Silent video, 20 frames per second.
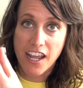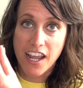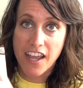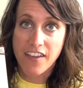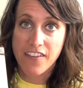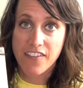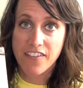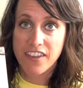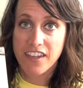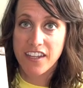
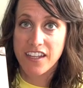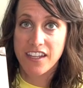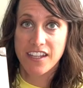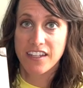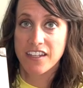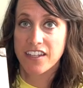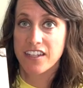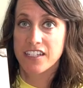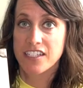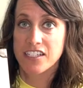and
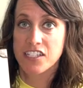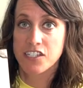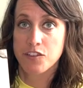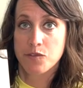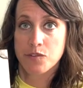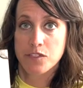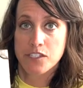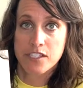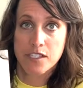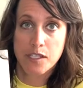then
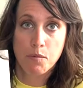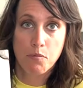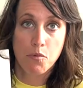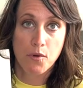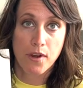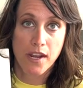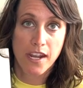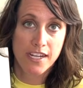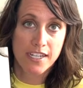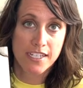continuously
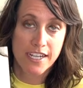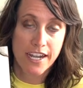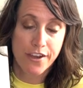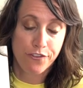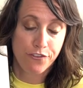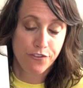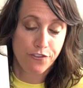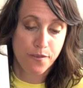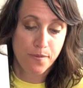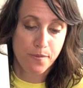break
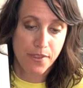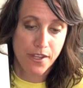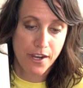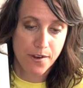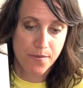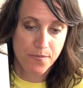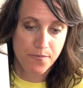down from there.